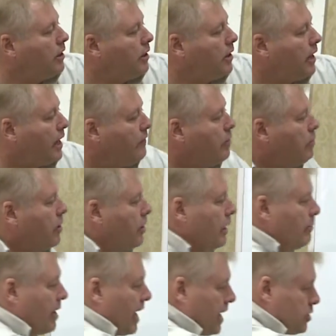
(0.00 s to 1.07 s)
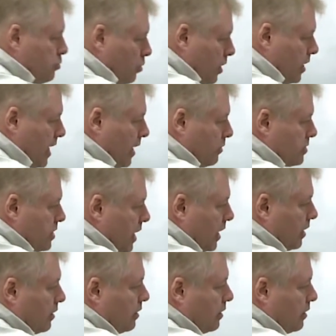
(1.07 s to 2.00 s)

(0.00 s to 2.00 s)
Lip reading: Every one of them adds 1 nanosecond.